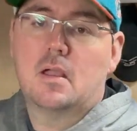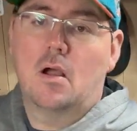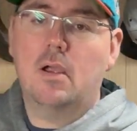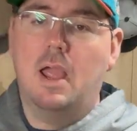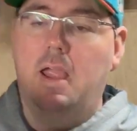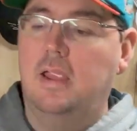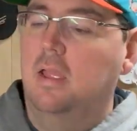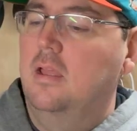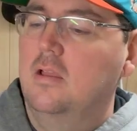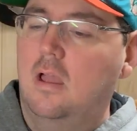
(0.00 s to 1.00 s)
okay
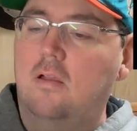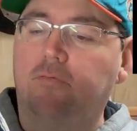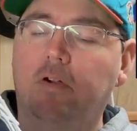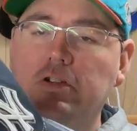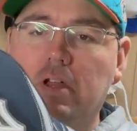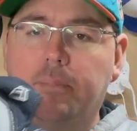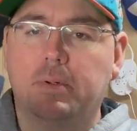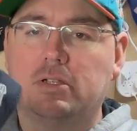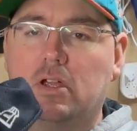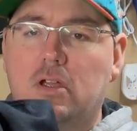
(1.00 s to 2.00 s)
uh, first up
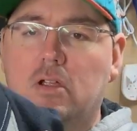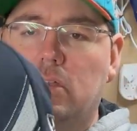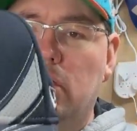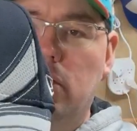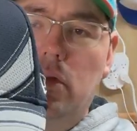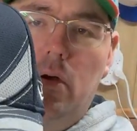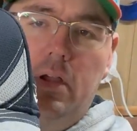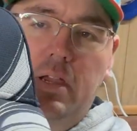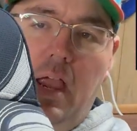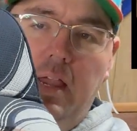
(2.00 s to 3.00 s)
is a uh, New
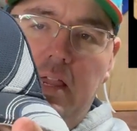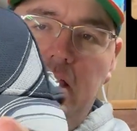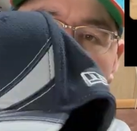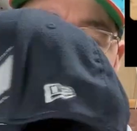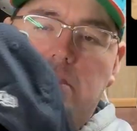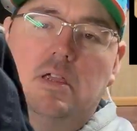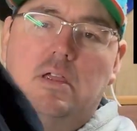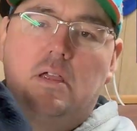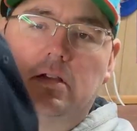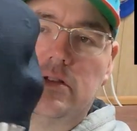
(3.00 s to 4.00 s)
York Yankees,
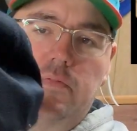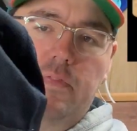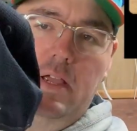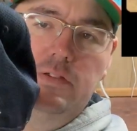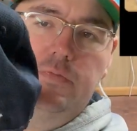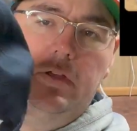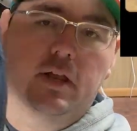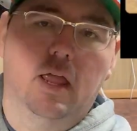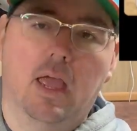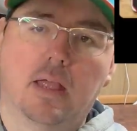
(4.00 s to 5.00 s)
just a flex
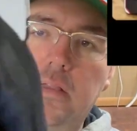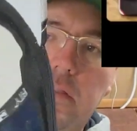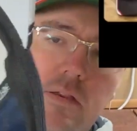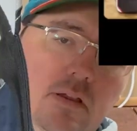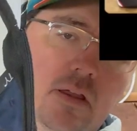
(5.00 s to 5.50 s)
fit hat.